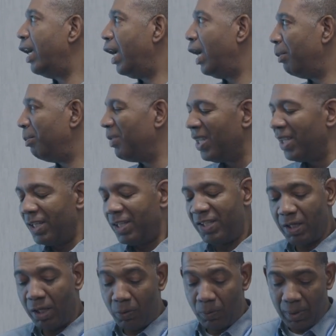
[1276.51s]

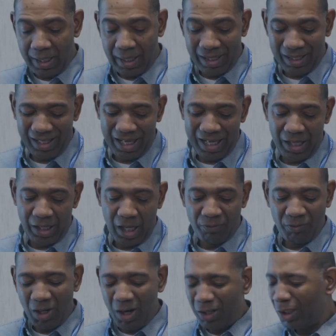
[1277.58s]

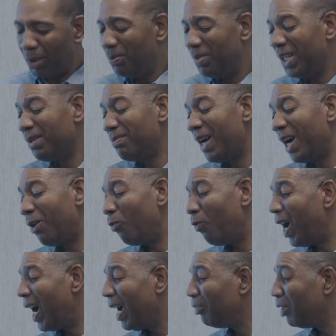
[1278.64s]
I've talked a bit about
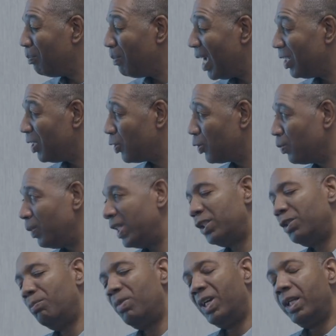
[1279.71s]
why we made the
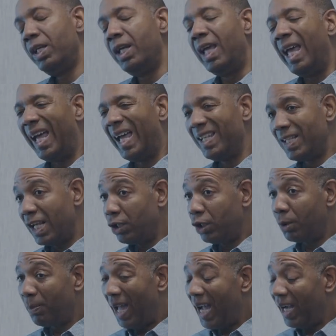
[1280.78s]
switch, but as I
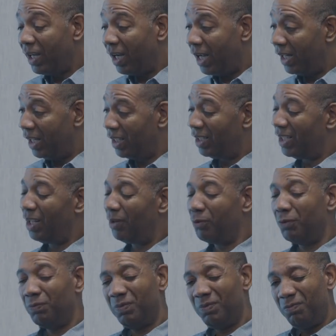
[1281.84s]
look back on it, there
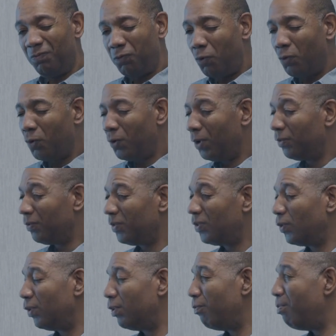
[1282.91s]
were 4
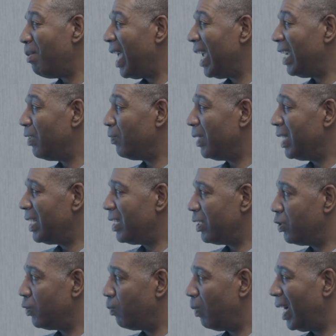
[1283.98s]
sort of main
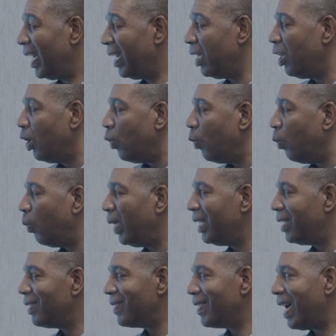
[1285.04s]
reasons why we
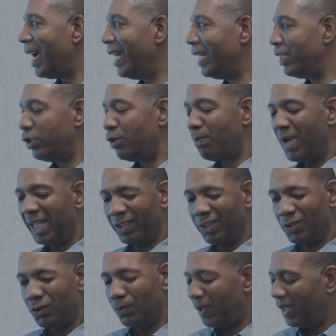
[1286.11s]
decided to make
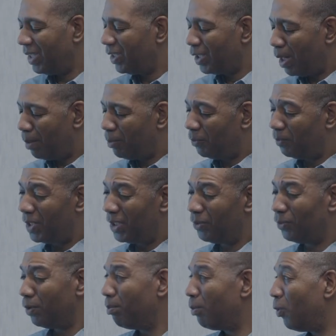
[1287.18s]
the switch, some of
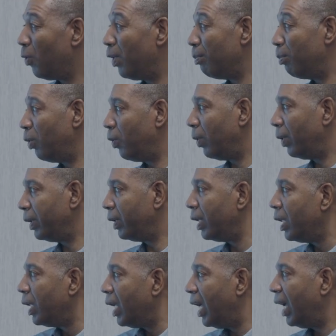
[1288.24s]
which were more important
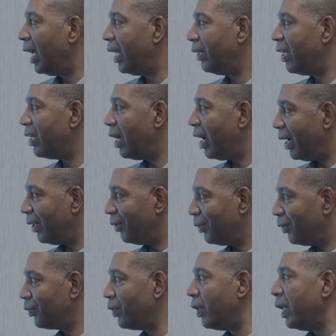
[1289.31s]
than
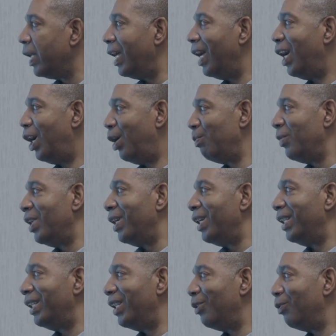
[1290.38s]
others. The
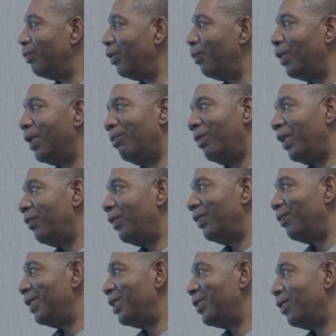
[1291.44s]
one
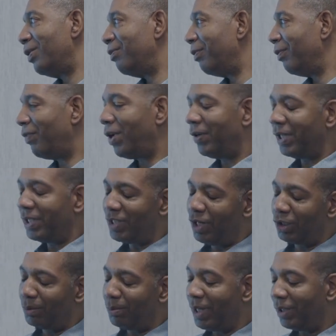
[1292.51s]
we sort of have already
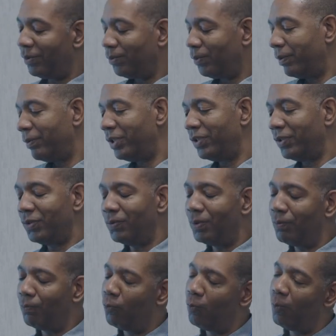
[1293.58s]
talked about is we were just
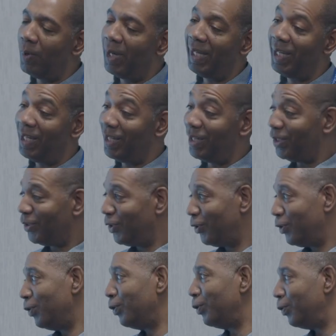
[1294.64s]
doing way
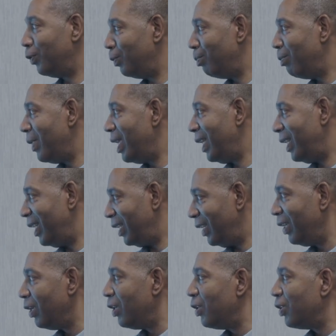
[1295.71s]
too
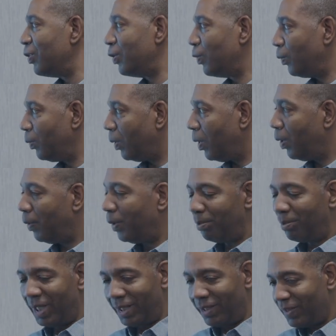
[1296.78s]
many stool
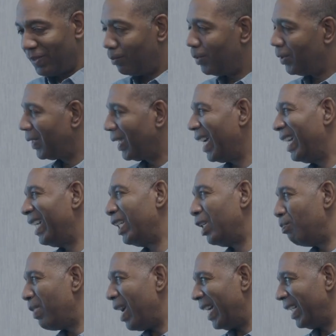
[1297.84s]
O&Ps, and we'll kind of
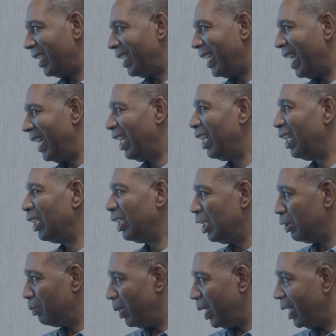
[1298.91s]
get back to that a
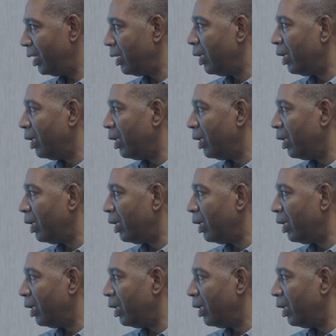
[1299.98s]
little bit.